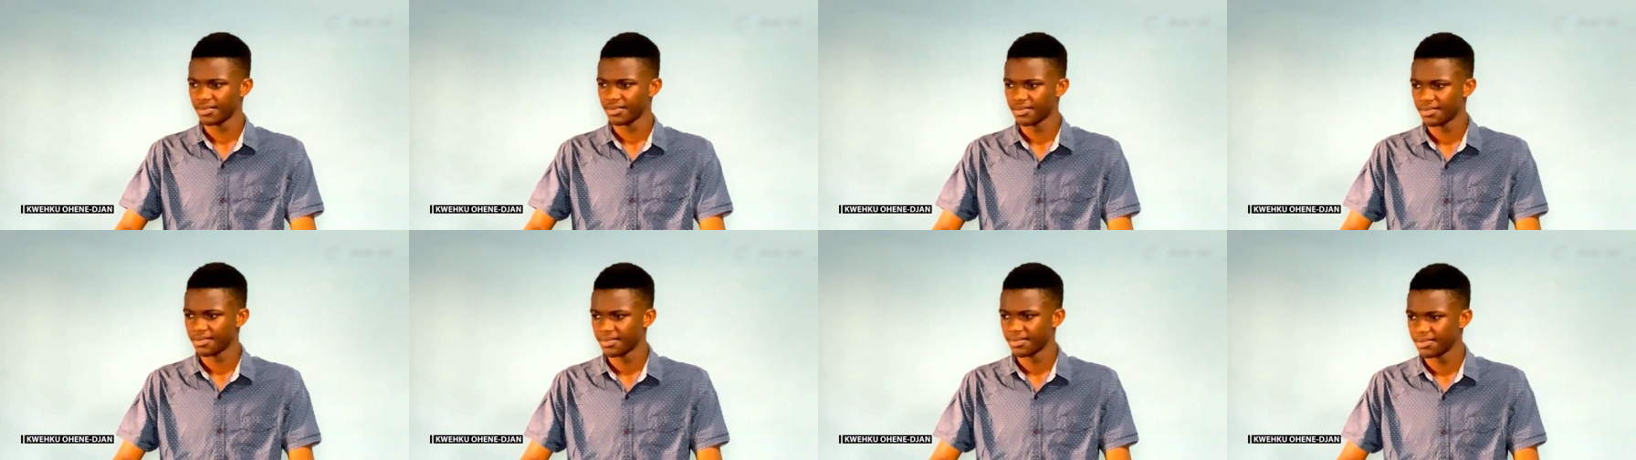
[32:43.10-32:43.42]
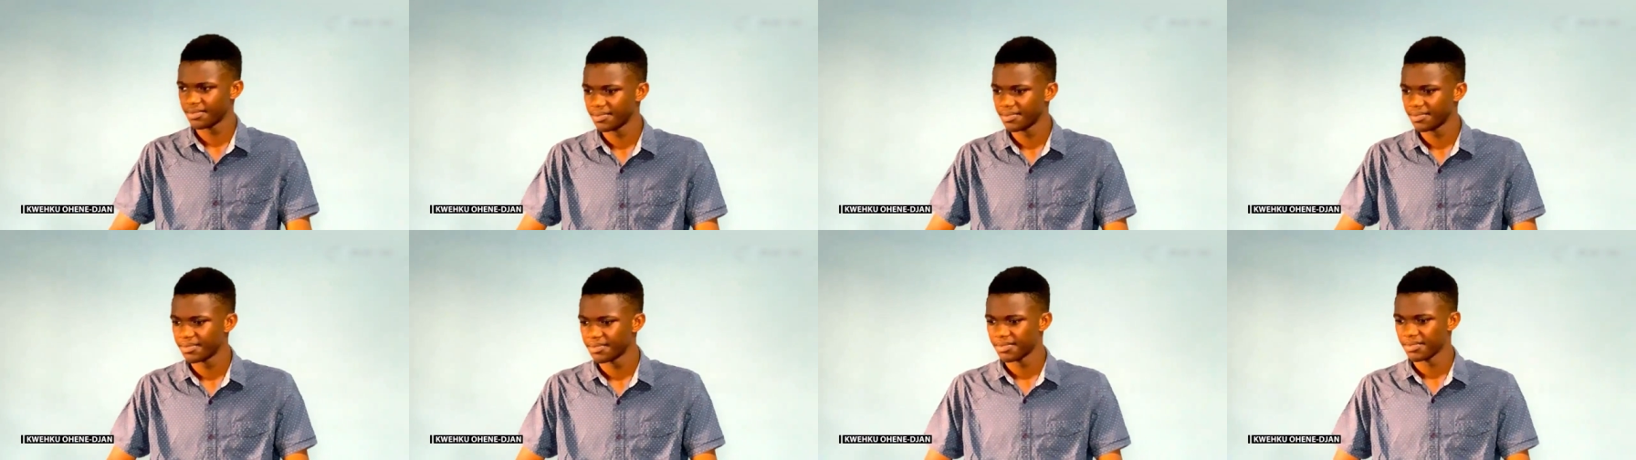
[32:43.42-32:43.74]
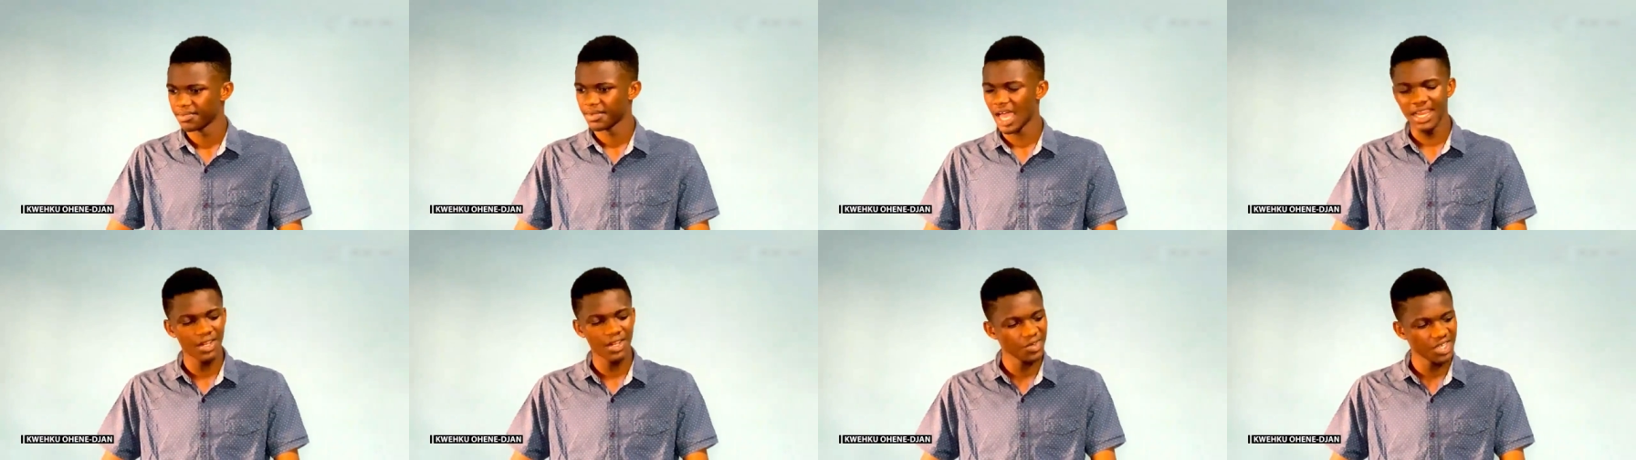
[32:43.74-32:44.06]

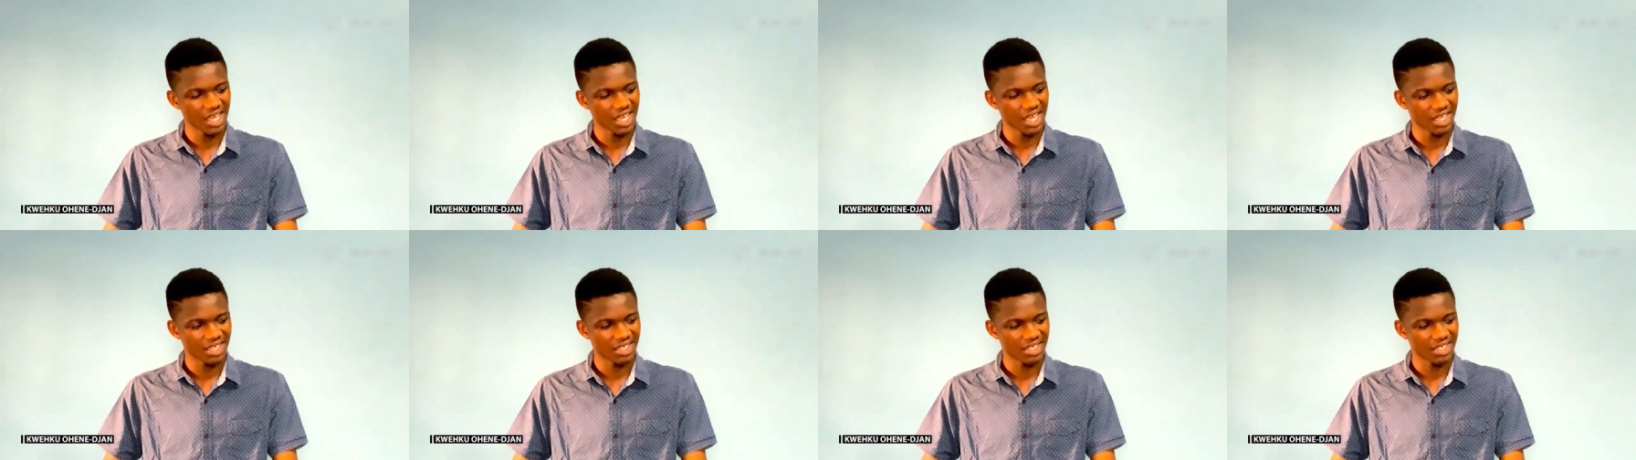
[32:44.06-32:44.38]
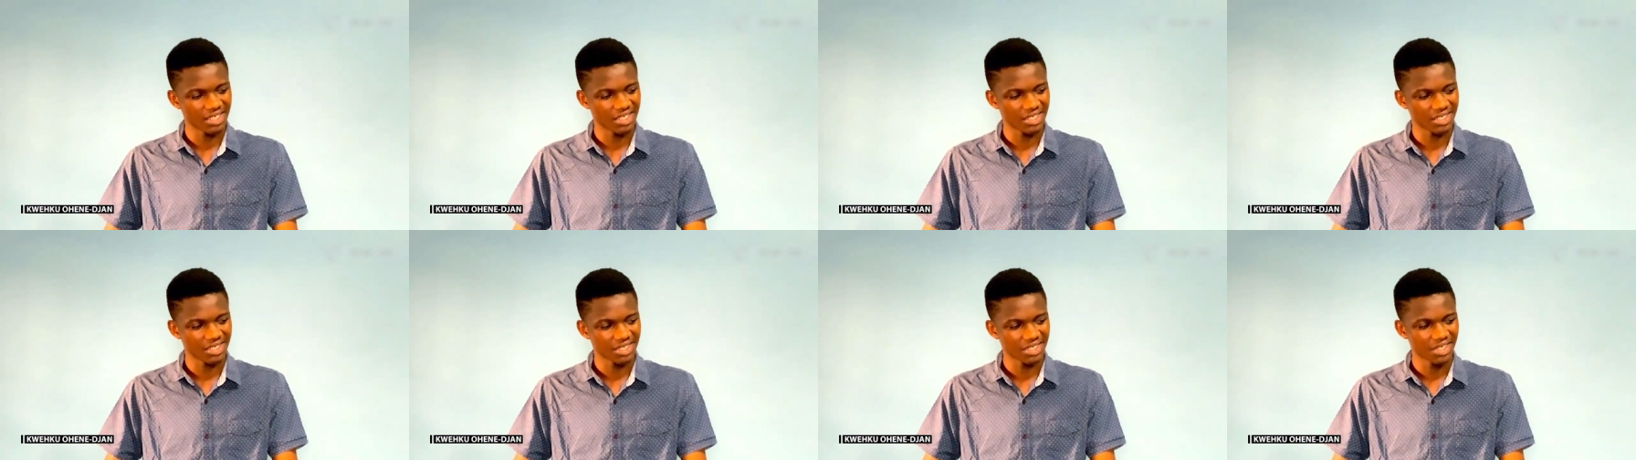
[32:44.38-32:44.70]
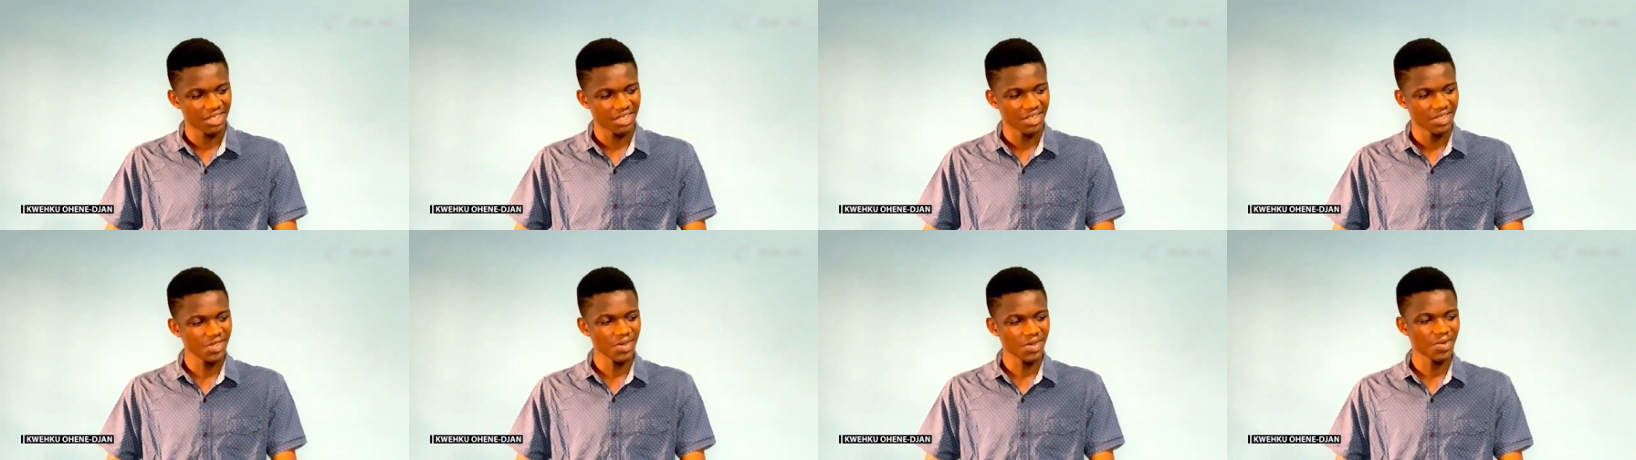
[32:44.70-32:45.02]
Hallelujah.
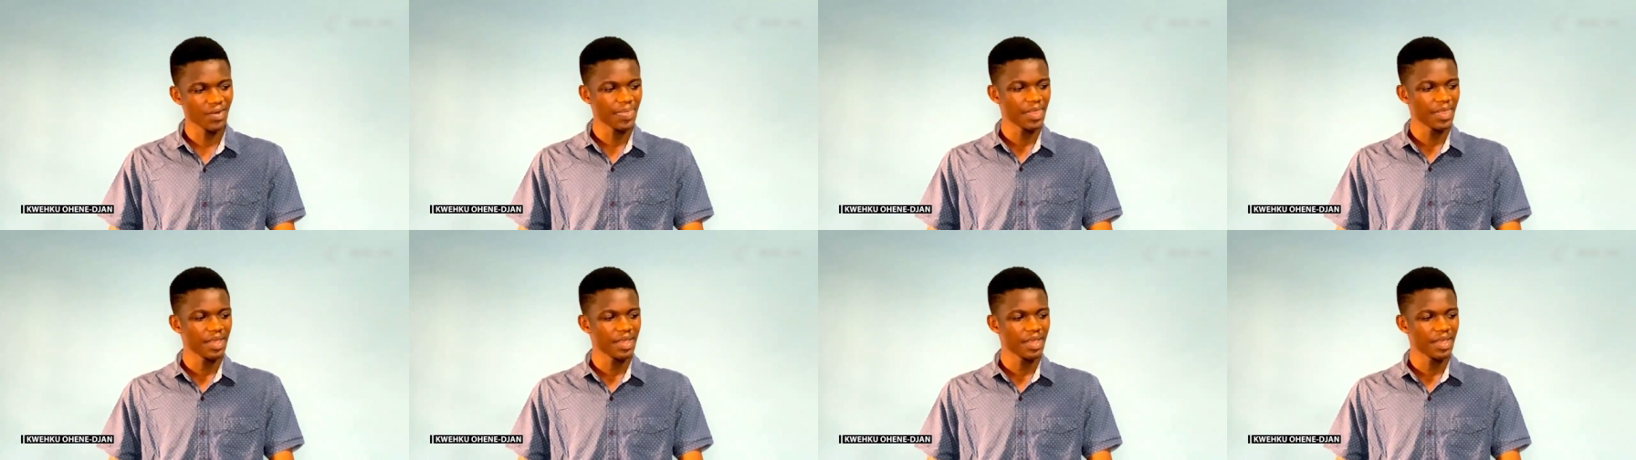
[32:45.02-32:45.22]
So